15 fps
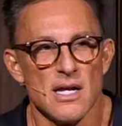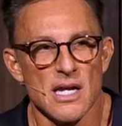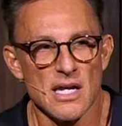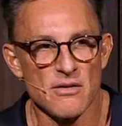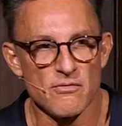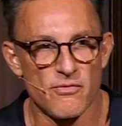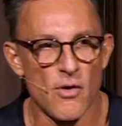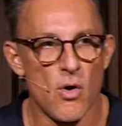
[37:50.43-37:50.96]

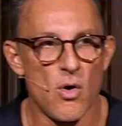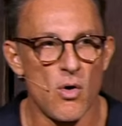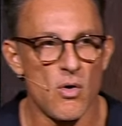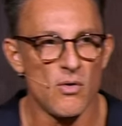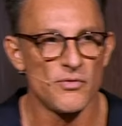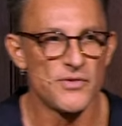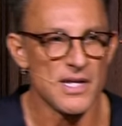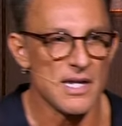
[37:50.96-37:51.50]

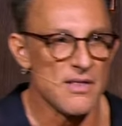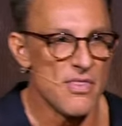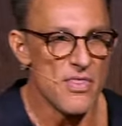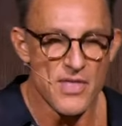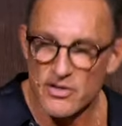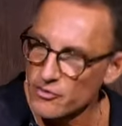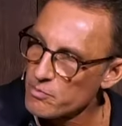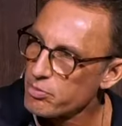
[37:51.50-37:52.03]
involved in
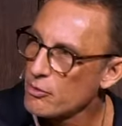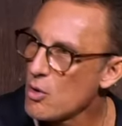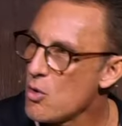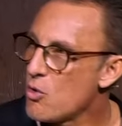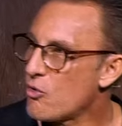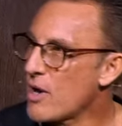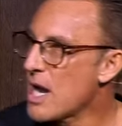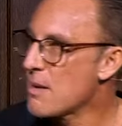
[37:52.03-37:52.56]
this
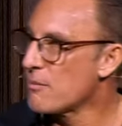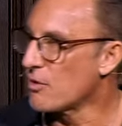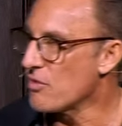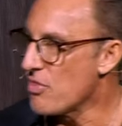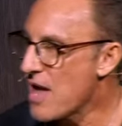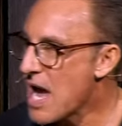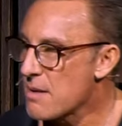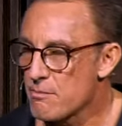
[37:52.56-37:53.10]
program or
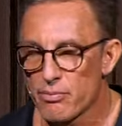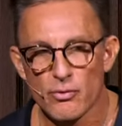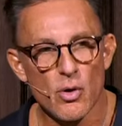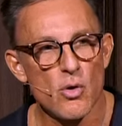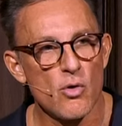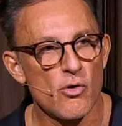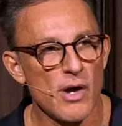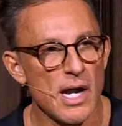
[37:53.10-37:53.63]
that
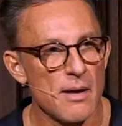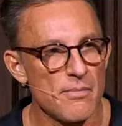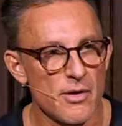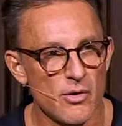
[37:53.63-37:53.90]
program.